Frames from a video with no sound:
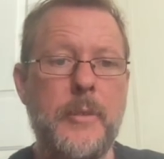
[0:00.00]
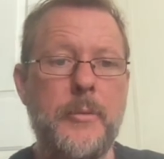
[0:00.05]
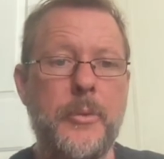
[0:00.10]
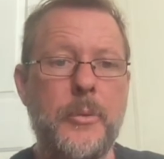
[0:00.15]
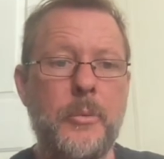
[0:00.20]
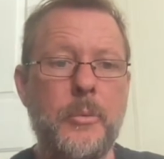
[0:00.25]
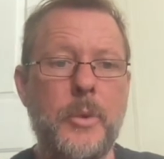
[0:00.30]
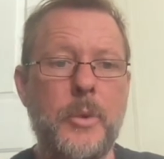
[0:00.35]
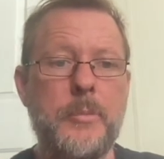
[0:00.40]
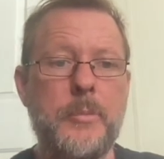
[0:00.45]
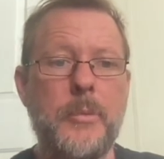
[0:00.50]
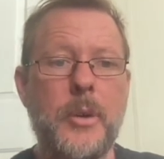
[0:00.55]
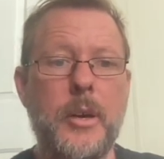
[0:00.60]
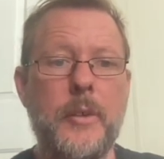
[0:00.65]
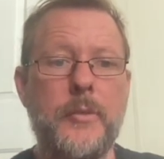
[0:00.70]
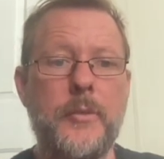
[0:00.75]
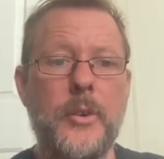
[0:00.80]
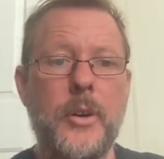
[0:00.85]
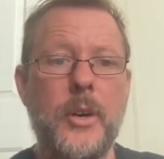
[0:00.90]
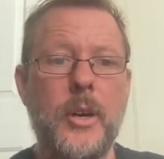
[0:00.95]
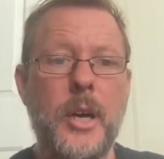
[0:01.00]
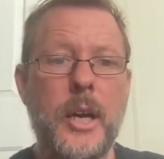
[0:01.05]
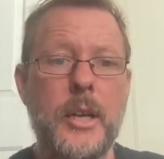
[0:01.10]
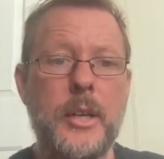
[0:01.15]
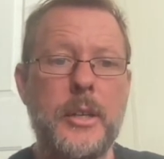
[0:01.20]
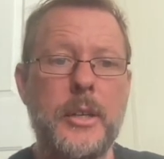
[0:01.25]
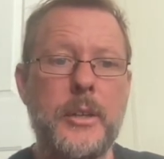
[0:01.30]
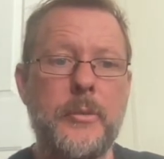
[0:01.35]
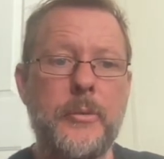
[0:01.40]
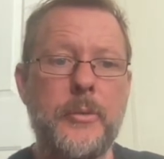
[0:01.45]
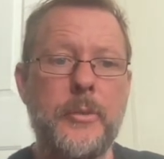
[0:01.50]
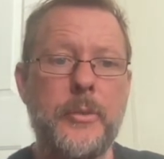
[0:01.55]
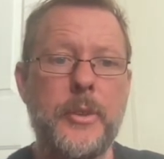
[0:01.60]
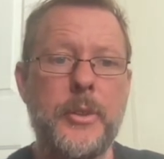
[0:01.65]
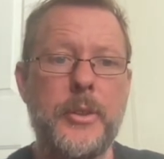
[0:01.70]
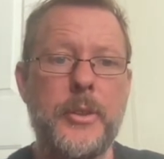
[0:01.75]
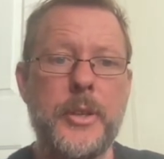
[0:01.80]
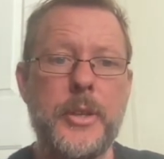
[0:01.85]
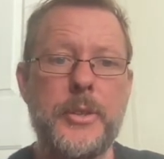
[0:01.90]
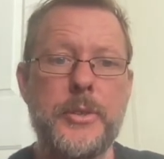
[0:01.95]
We might find
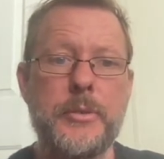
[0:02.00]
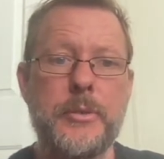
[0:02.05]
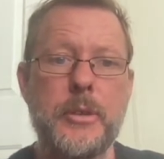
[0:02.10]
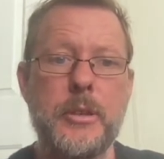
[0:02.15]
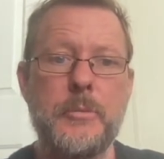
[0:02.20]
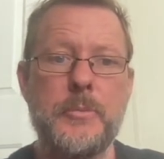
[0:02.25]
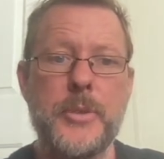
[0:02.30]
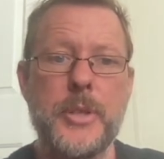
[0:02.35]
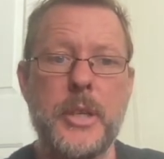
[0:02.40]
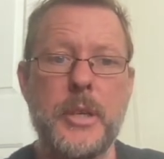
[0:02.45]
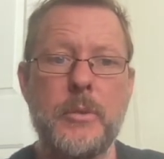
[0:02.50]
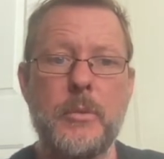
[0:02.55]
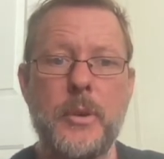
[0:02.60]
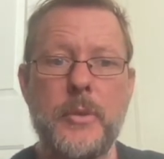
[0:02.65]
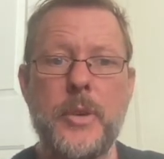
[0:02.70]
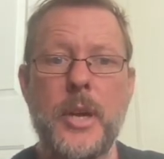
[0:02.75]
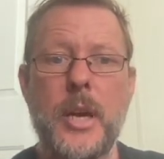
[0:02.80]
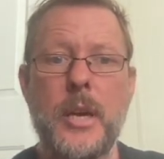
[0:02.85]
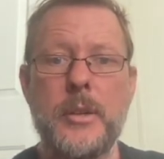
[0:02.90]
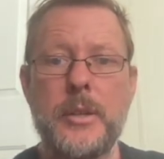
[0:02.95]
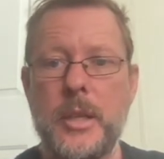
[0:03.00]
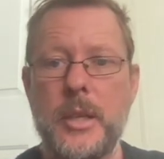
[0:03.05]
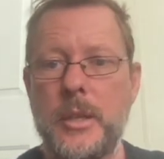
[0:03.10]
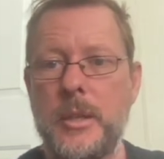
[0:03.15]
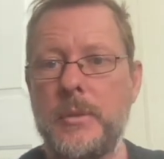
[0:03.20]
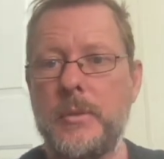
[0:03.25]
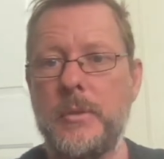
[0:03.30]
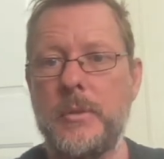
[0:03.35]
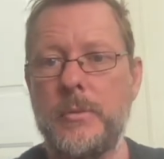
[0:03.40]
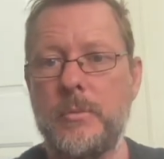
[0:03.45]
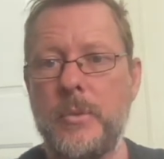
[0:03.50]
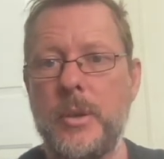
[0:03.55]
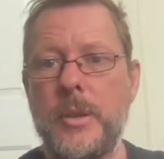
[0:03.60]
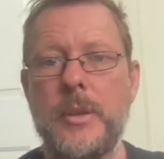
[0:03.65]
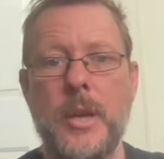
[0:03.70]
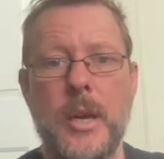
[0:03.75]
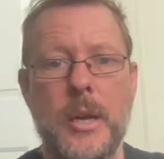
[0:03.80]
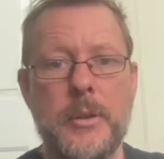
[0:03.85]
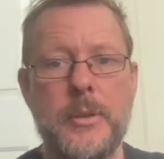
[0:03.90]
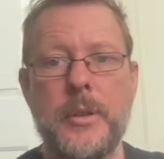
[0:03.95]
that these groups here, we know
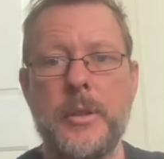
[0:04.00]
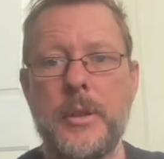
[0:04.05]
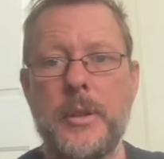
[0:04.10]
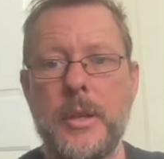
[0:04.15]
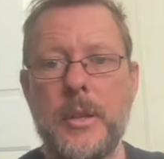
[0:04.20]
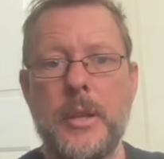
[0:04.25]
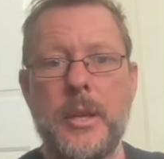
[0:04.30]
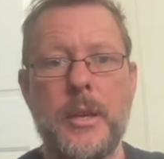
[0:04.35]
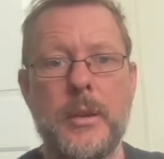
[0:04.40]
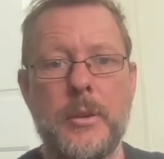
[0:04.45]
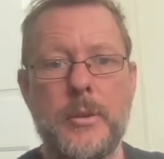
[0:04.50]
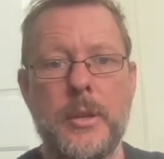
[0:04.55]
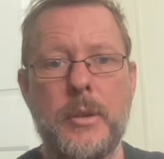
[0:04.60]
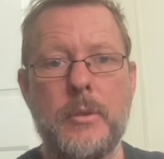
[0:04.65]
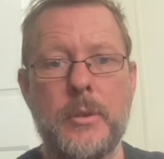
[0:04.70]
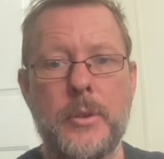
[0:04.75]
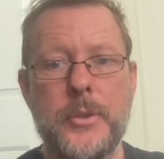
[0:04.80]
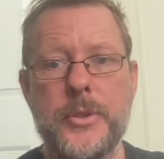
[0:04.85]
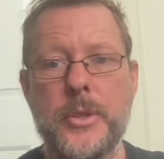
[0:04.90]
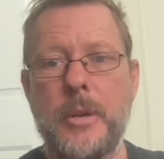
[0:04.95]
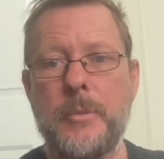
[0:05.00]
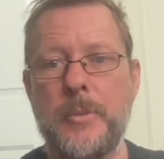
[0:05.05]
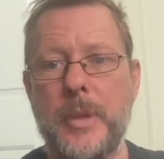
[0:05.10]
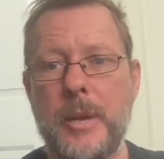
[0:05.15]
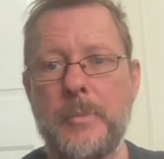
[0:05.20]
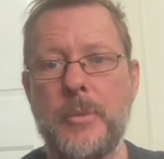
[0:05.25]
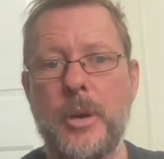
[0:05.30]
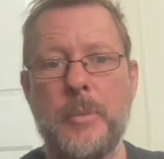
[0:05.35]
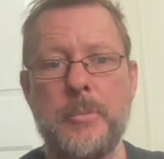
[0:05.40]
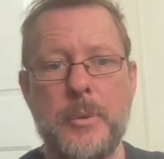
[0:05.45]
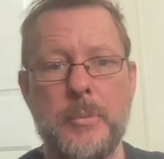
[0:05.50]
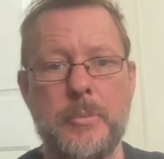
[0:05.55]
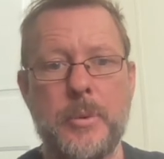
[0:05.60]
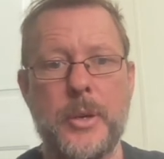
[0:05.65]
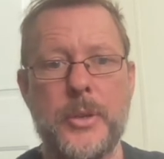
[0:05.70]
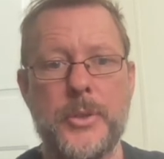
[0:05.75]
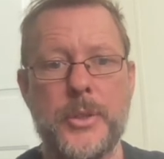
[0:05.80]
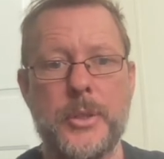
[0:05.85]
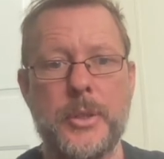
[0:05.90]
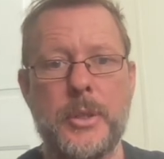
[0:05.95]
that they're there and they're all the time. They might be
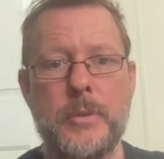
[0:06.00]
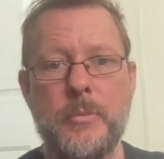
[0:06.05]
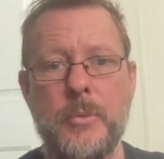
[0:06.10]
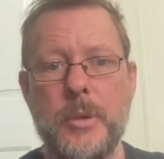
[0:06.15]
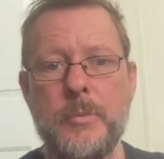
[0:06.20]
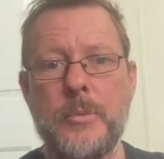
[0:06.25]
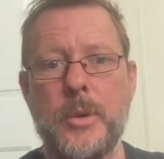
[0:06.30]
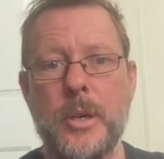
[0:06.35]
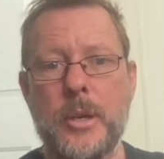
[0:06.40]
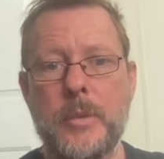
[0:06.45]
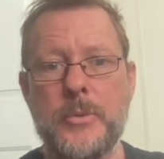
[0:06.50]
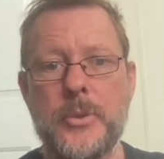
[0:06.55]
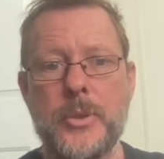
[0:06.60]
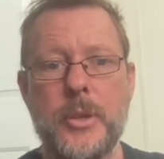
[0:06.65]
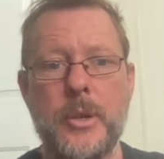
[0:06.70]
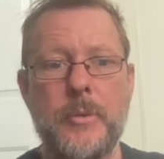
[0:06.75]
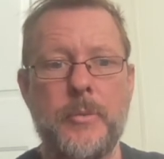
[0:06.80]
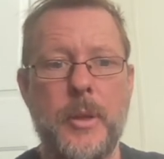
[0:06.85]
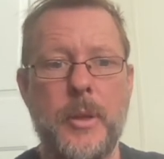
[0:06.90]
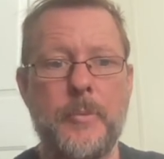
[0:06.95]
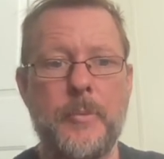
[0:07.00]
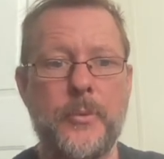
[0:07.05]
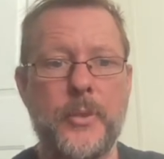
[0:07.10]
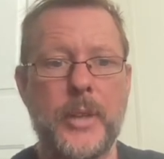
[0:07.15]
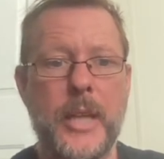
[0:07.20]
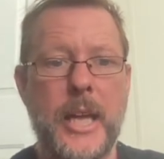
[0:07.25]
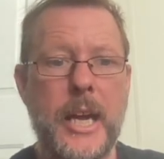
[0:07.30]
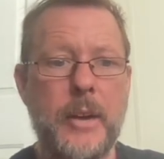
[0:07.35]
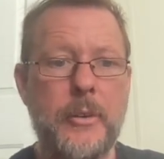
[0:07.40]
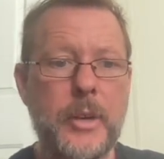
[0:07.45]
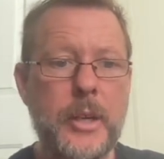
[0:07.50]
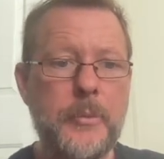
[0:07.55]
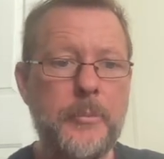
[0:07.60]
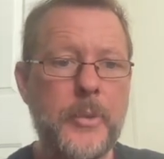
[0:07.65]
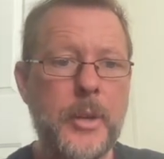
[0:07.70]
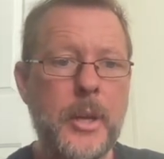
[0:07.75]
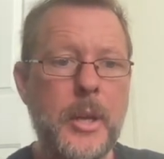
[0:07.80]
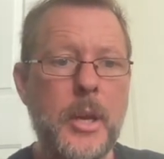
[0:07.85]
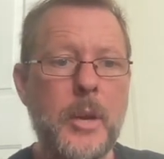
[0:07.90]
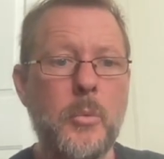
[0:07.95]
present and we might observe them flowering
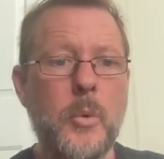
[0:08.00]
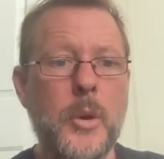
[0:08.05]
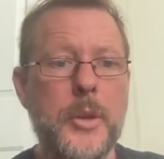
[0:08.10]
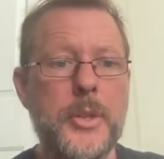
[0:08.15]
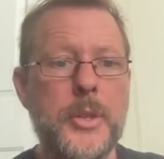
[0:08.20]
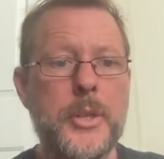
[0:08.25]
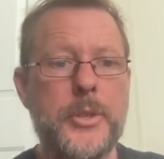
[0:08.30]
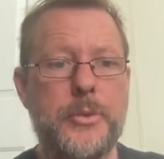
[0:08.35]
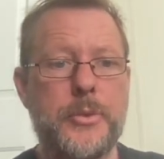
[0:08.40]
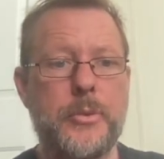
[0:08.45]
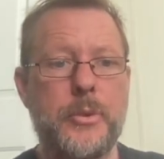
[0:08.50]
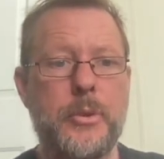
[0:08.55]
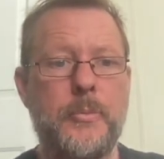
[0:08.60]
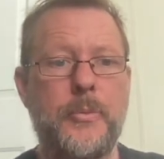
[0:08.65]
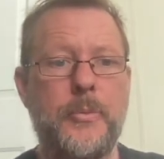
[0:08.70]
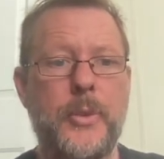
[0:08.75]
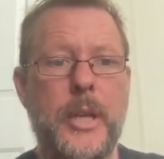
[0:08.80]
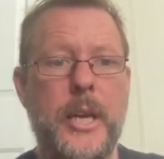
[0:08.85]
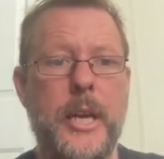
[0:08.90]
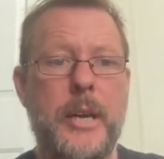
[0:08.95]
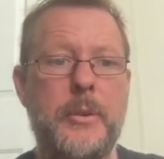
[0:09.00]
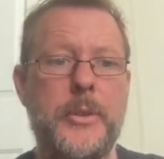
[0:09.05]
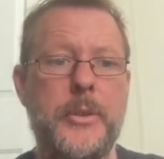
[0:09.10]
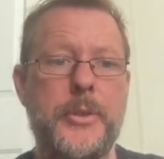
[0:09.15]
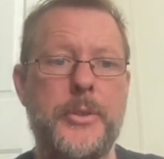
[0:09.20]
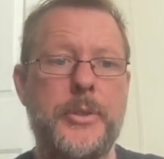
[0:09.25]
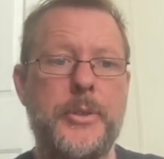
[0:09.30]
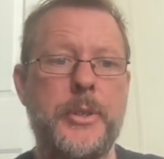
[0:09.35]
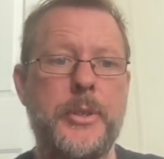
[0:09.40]
when this group flowers.